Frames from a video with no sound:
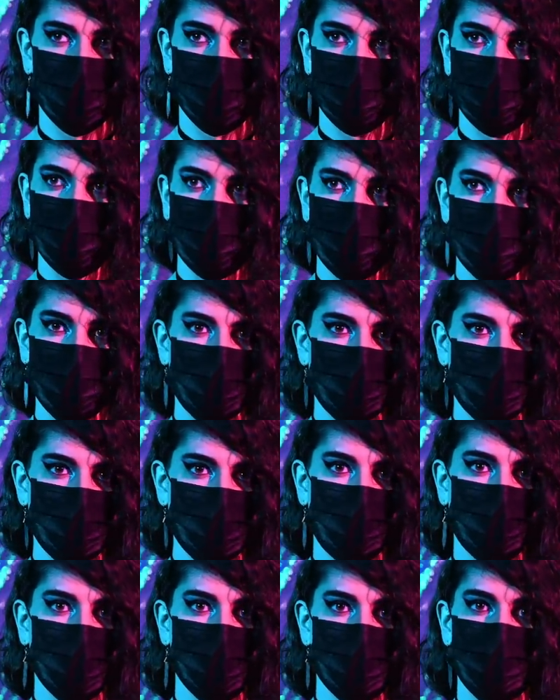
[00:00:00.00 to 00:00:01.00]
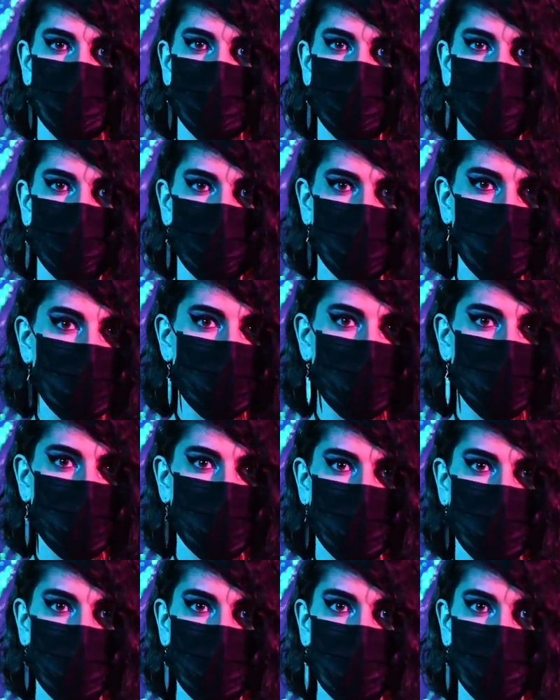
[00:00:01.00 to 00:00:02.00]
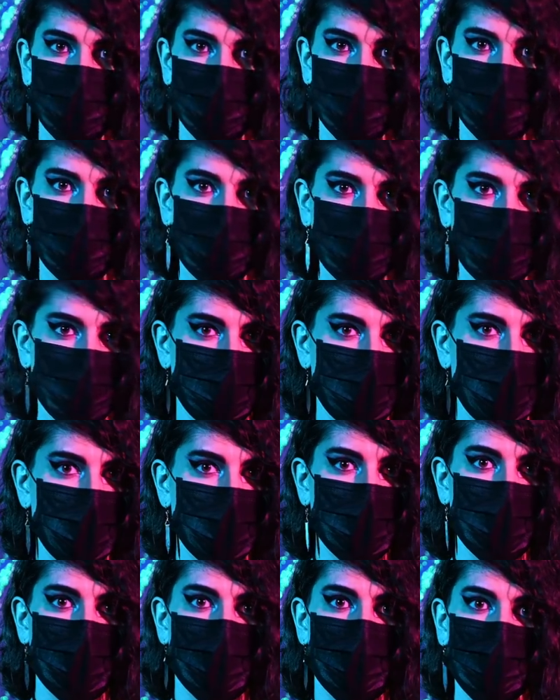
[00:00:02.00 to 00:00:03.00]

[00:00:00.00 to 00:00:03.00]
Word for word: because there's a bunch of different people with a bunch of different bodies,